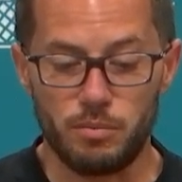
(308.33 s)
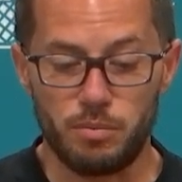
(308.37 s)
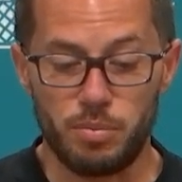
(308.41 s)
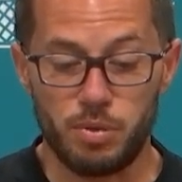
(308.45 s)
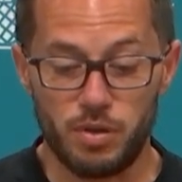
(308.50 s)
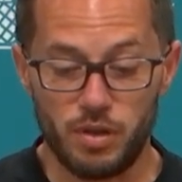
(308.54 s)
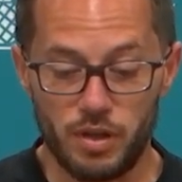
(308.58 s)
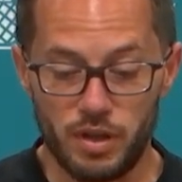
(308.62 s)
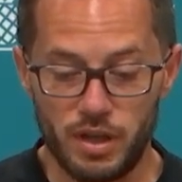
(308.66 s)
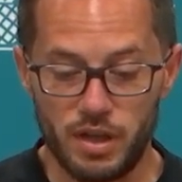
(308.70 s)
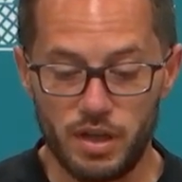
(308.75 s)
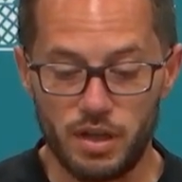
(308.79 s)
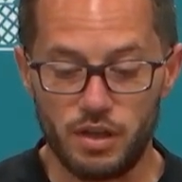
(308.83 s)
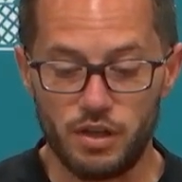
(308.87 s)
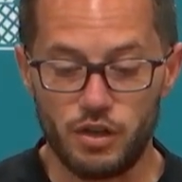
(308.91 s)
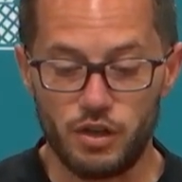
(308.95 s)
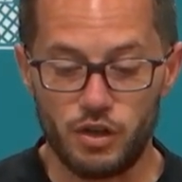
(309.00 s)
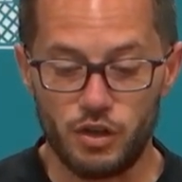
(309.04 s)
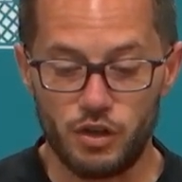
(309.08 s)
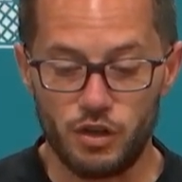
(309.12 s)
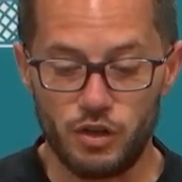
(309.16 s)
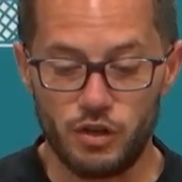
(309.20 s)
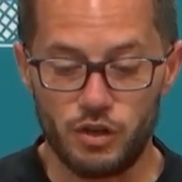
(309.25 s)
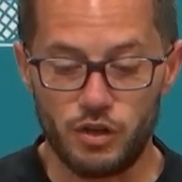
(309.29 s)
play
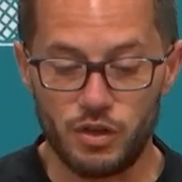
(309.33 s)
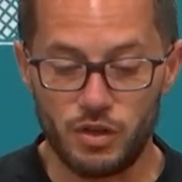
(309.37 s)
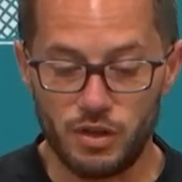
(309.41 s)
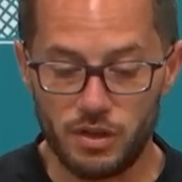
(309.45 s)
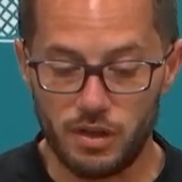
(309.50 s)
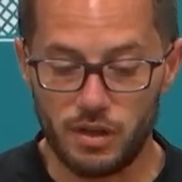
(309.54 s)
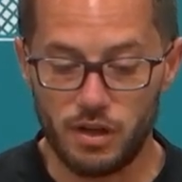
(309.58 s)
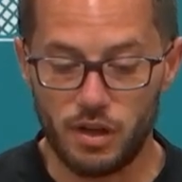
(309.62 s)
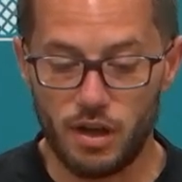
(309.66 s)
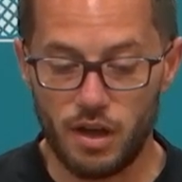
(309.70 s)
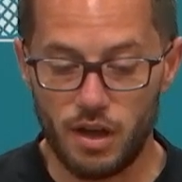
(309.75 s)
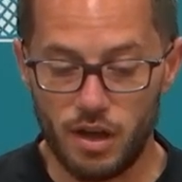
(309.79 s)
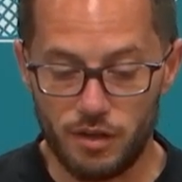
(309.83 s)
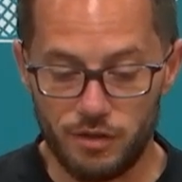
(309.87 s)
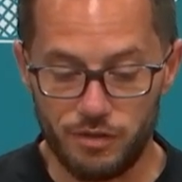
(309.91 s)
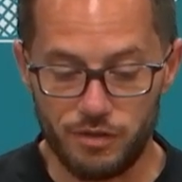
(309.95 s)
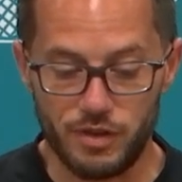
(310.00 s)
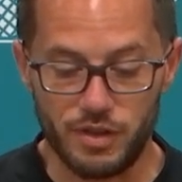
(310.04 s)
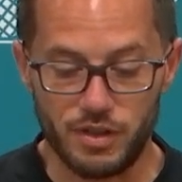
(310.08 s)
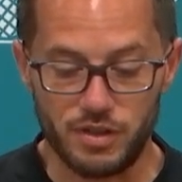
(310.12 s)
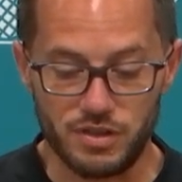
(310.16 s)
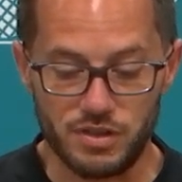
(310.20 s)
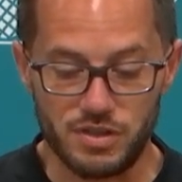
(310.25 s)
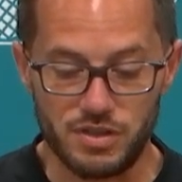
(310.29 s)
good
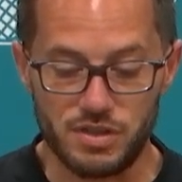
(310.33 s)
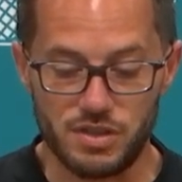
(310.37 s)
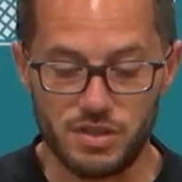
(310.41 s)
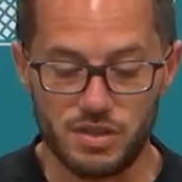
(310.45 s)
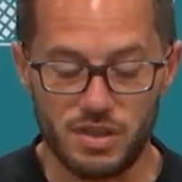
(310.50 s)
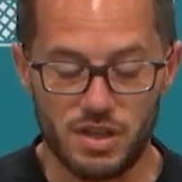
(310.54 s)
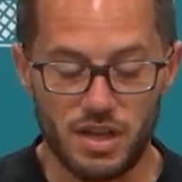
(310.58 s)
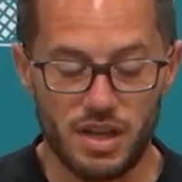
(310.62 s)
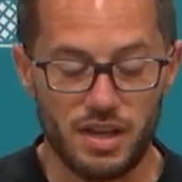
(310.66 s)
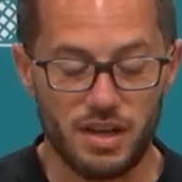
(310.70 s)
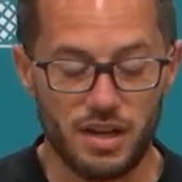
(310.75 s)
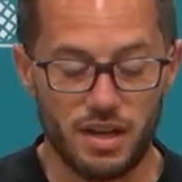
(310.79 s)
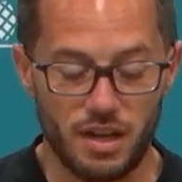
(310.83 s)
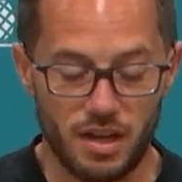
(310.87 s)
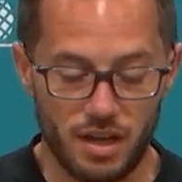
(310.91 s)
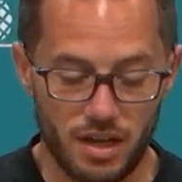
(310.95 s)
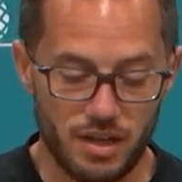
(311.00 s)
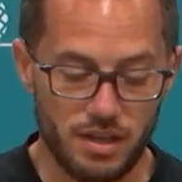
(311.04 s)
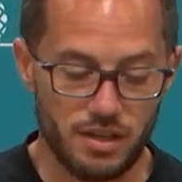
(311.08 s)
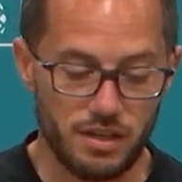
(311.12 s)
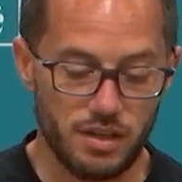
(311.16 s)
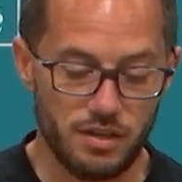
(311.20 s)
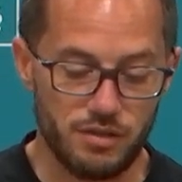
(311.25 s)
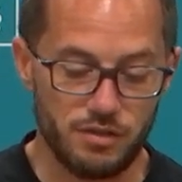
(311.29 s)
offense at a
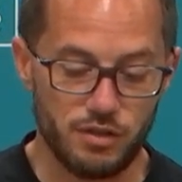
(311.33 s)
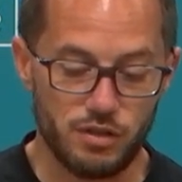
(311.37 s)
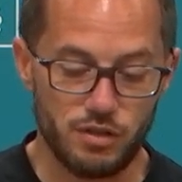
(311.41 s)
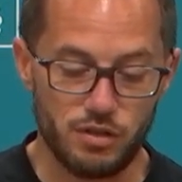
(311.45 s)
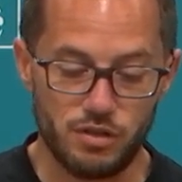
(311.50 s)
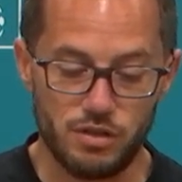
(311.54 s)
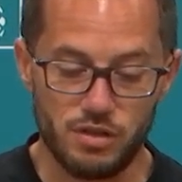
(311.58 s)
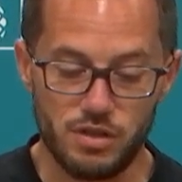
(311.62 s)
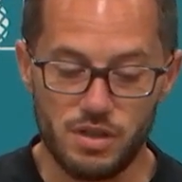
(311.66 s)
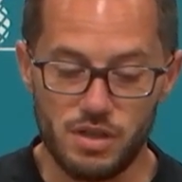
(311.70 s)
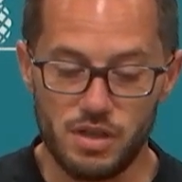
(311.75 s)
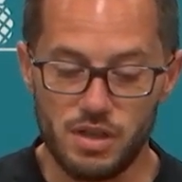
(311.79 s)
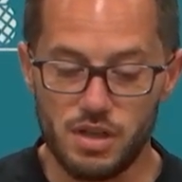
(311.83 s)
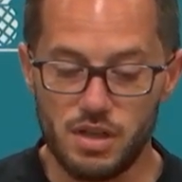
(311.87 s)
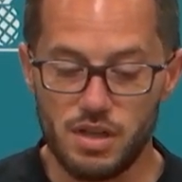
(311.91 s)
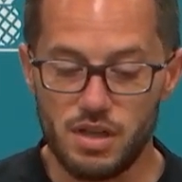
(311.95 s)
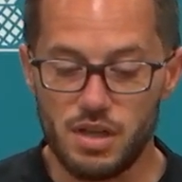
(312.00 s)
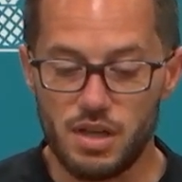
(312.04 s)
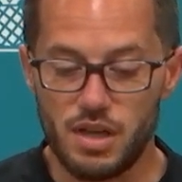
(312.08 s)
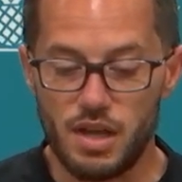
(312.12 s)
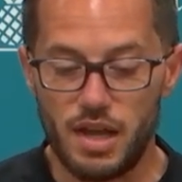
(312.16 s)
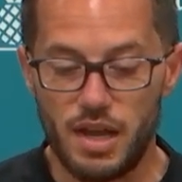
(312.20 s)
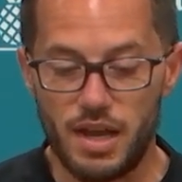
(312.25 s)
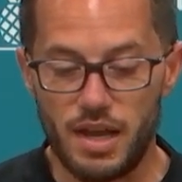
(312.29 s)
high level
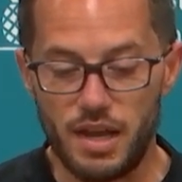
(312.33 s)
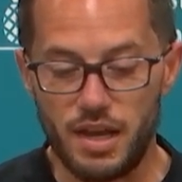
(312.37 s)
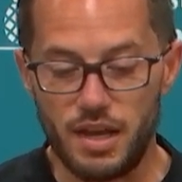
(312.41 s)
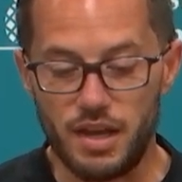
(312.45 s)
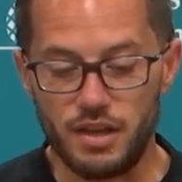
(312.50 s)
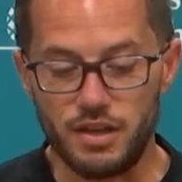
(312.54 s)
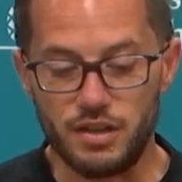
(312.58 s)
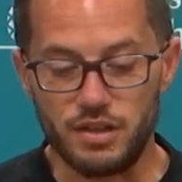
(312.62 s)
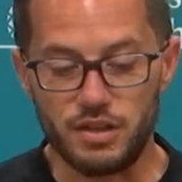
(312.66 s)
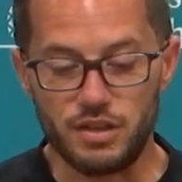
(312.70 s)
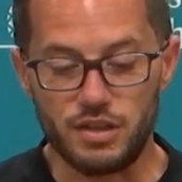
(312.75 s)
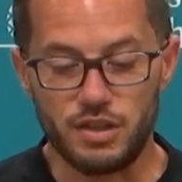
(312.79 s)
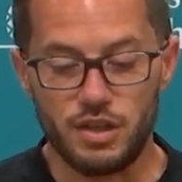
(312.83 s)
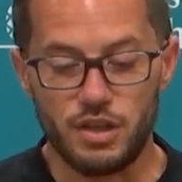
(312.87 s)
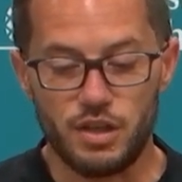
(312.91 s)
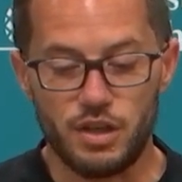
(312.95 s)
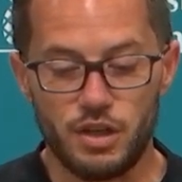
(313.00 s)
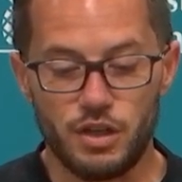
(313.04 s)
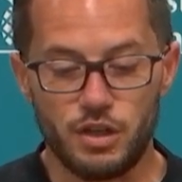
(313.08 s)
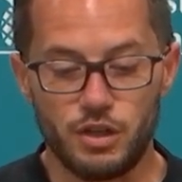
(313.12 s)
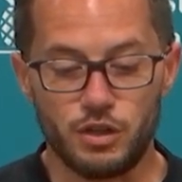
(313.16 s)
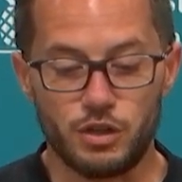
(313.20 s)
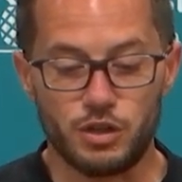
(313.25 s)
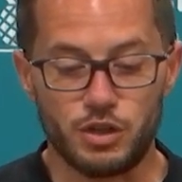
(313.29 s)
and
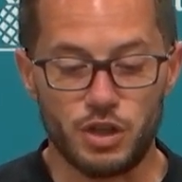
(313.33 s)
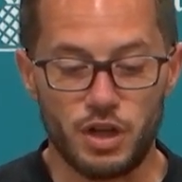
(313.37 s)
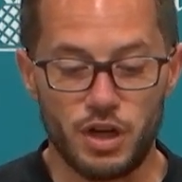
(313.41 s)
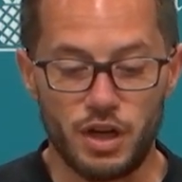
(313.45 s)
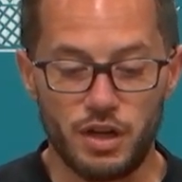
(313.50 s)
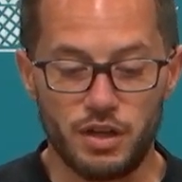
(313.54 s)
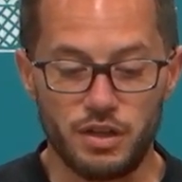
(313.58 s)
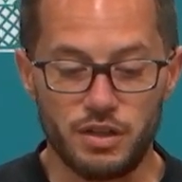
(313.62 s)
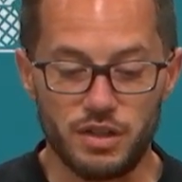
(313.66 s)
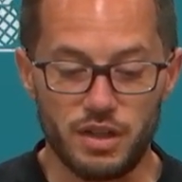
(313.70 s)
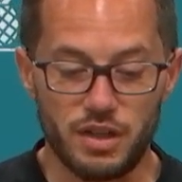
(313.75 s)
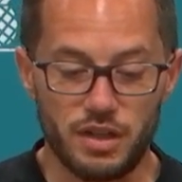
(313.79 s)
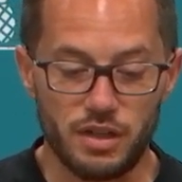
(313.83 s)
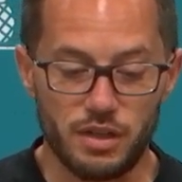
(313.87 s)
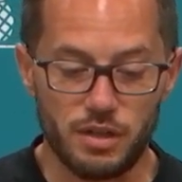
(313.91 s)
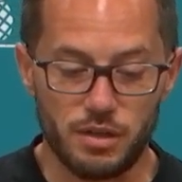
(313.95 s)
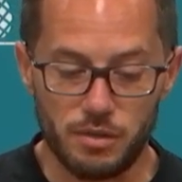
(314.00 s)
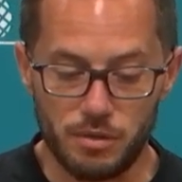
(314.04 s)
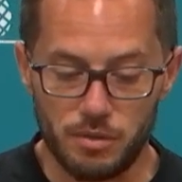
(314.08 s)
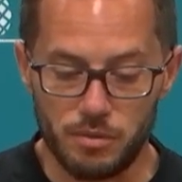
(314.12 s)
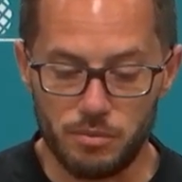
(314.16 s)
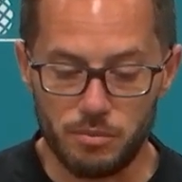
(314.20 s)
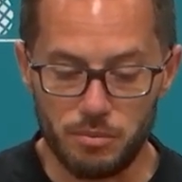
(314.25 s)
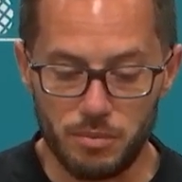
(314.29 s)
you're trying to
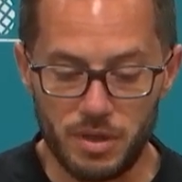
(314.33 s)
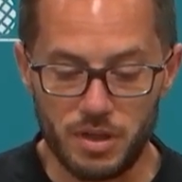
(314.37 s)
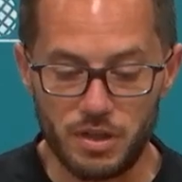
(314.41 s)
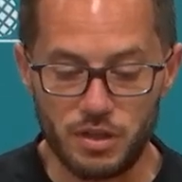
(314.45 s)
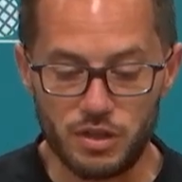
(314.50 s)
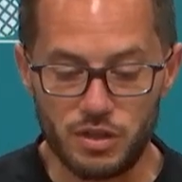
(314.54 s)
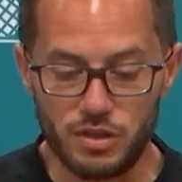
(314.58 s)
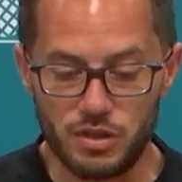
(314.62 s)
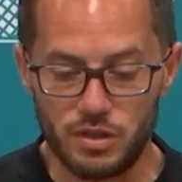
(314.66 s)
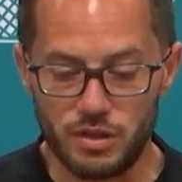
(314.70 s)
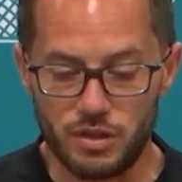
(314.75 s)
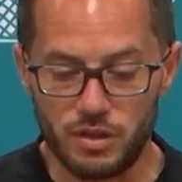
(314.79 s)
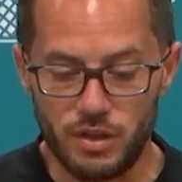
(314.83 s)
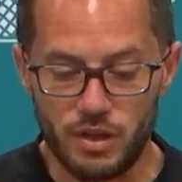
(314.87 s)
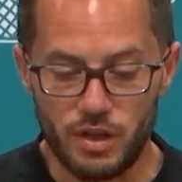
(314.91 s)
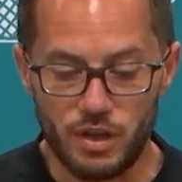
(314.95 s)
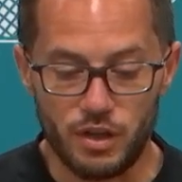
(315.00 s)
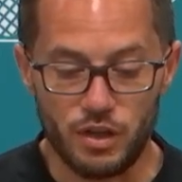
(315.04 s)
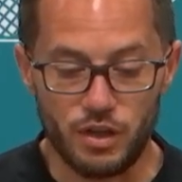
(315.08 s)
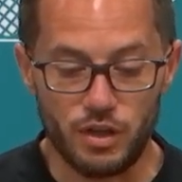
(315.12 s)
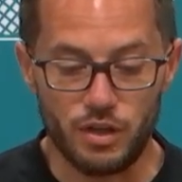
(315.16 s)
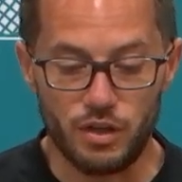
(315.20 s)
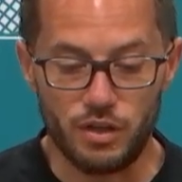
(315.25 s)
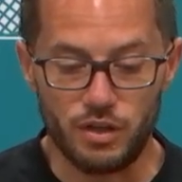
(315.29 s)
make,
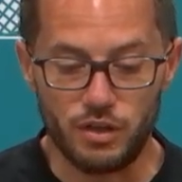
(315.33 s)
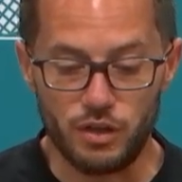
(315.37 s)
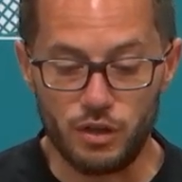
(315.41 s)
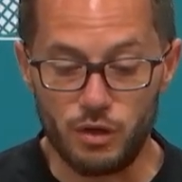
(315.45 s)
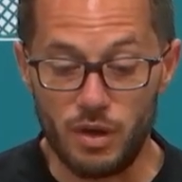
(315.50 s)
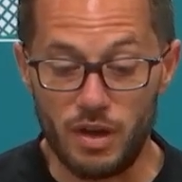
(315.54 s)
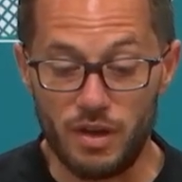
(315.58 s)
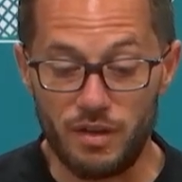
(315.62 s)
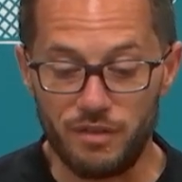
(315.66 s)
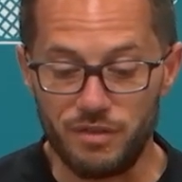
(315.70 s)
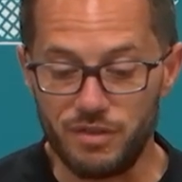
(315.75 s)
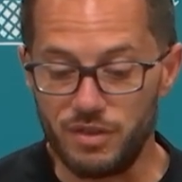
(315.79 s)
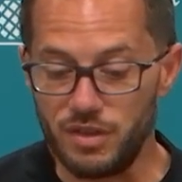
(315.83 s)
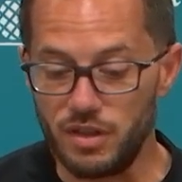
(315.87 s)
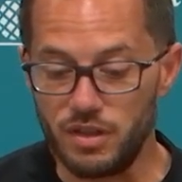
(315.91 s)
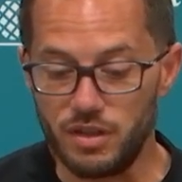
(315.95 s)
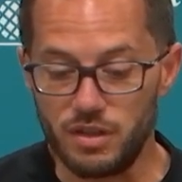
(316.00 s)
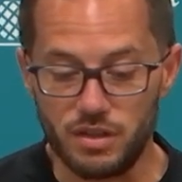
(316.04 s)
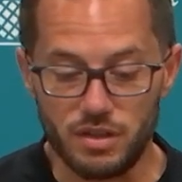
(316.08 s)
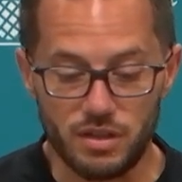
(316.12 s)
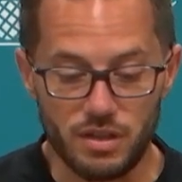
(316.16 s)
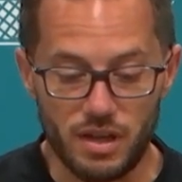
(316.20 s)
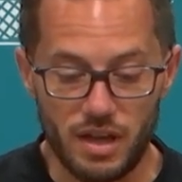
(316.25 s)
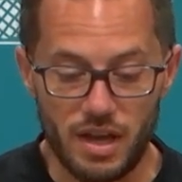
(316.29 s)
you have
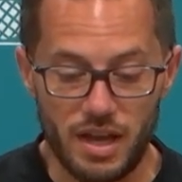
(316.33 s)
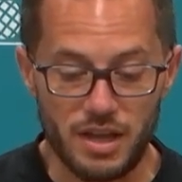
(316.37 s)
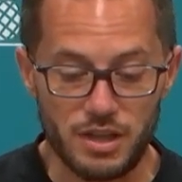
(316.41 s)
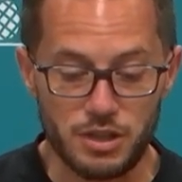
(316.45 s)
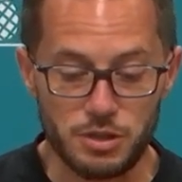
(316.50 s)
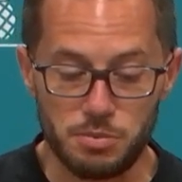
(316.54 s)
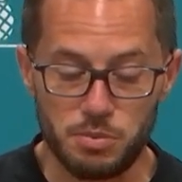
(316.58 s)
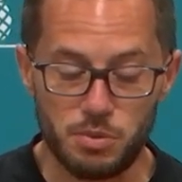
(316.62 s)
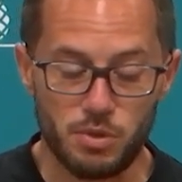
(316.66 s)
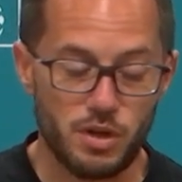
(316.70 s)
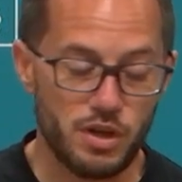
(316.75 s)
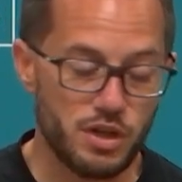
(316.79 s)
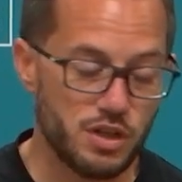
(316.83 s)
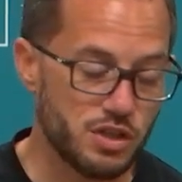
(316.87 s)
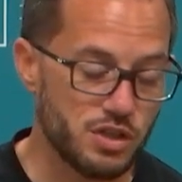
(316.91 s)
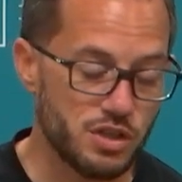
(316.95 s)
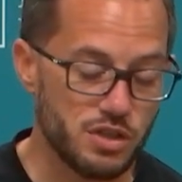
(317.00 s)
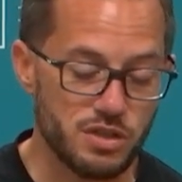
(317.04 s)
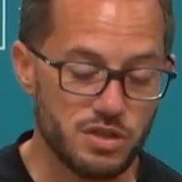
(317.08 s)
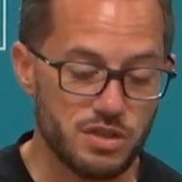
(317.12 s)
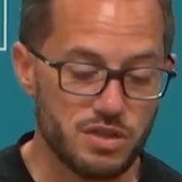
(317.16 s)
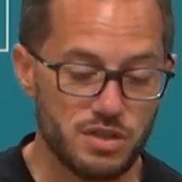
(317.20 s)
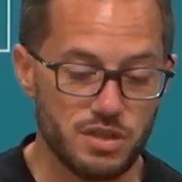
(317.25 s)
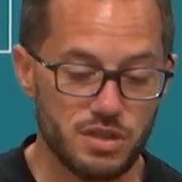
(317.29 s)
the
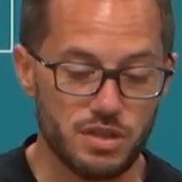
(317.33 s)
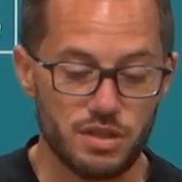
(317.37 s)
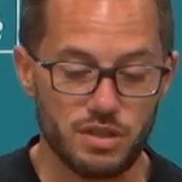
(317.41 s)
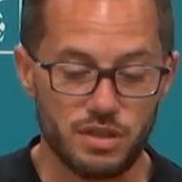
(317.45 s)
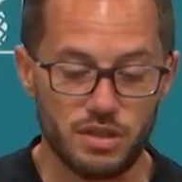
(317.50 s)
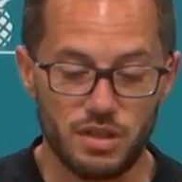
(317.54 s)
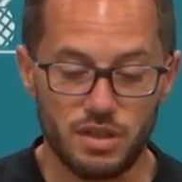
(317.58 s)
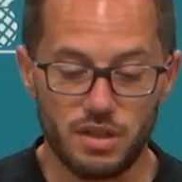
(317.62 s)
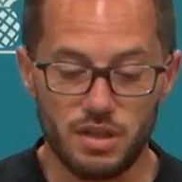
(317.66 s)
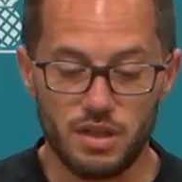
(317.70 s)
aspirations to,